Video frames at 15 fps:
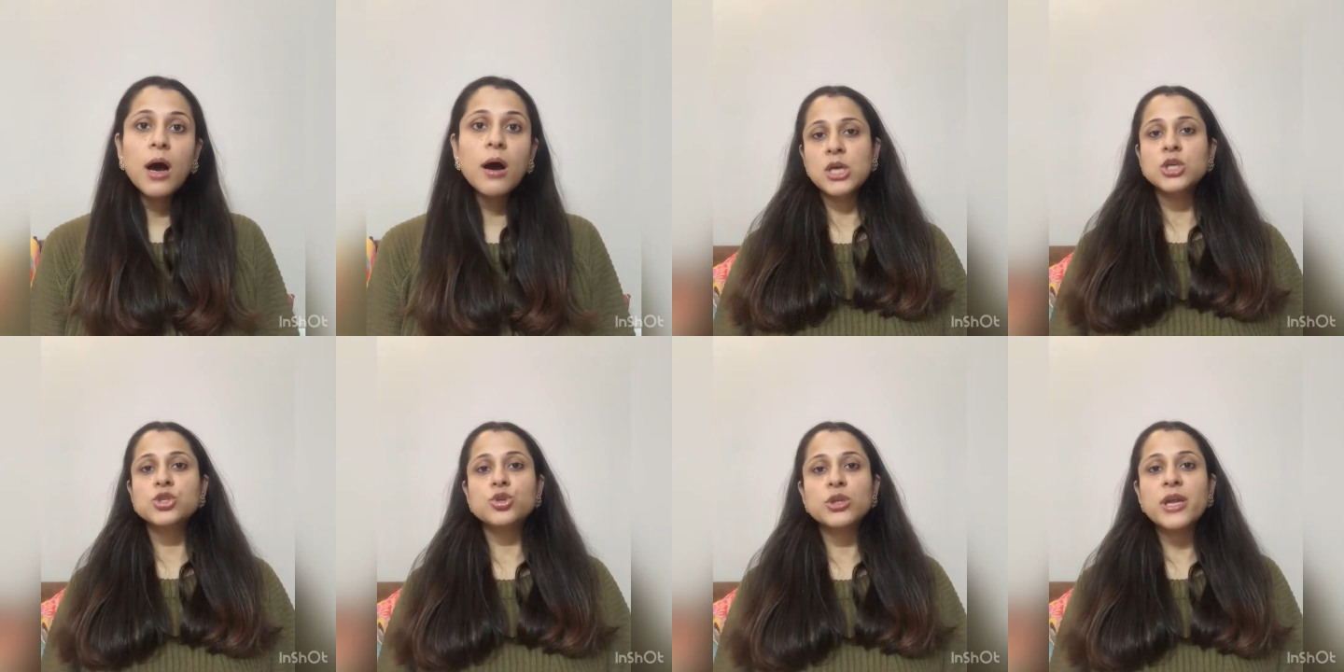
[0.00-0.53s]

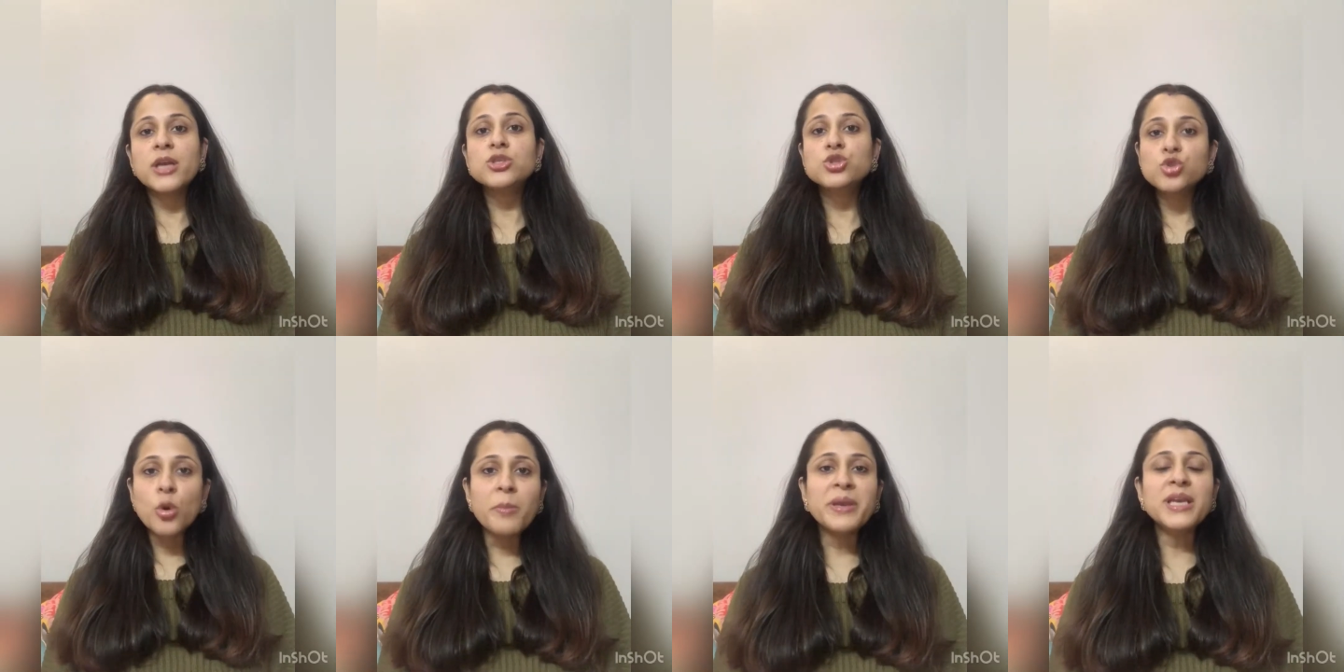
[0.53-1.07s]
So there are
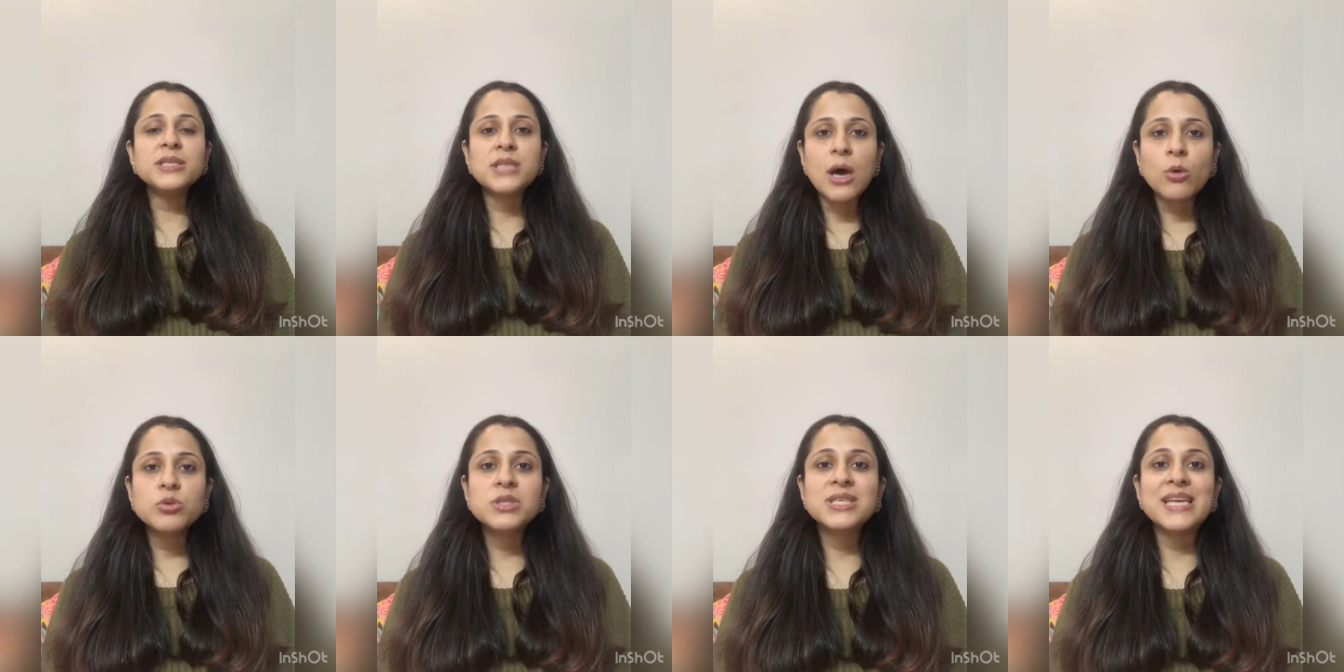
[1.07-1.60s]
so many
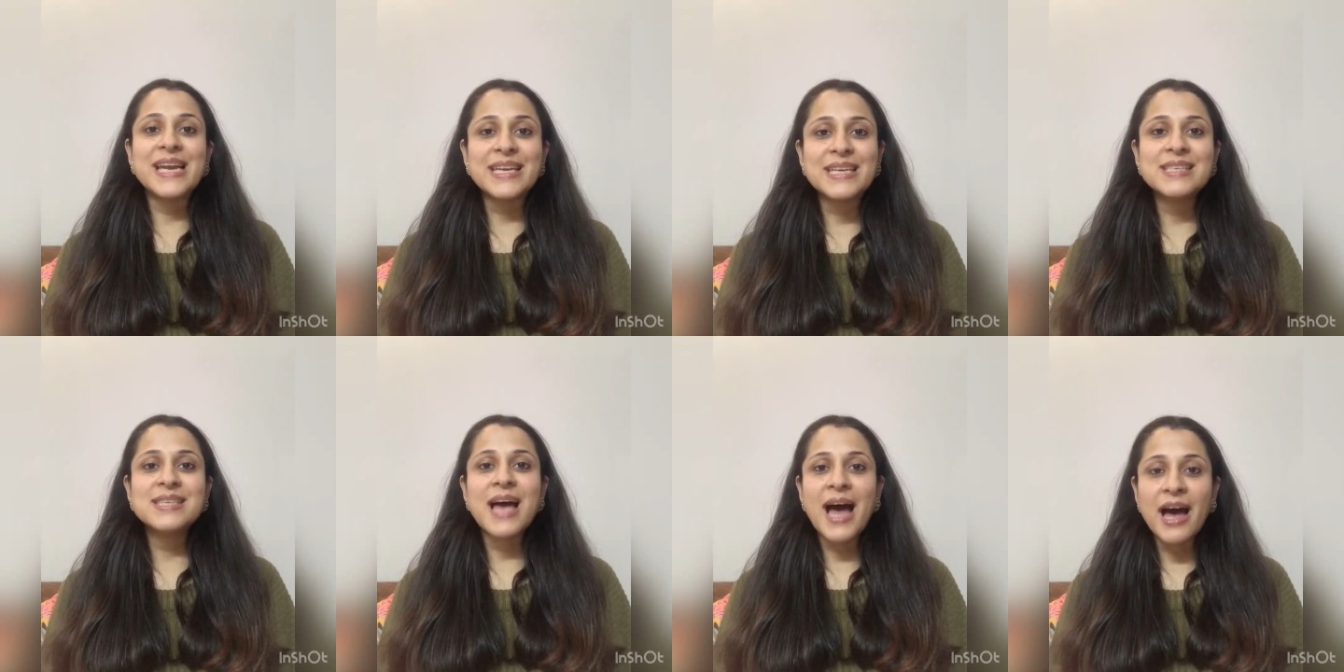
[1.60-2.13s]
doubts
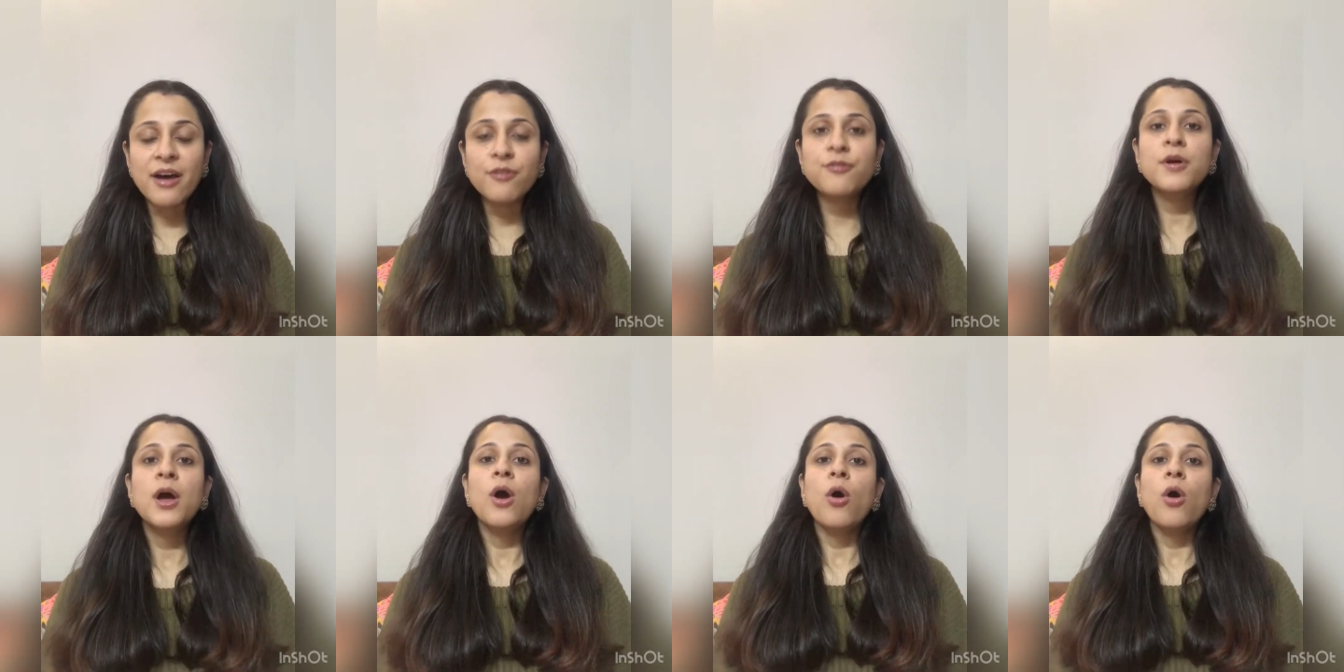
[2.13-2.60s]
ladies have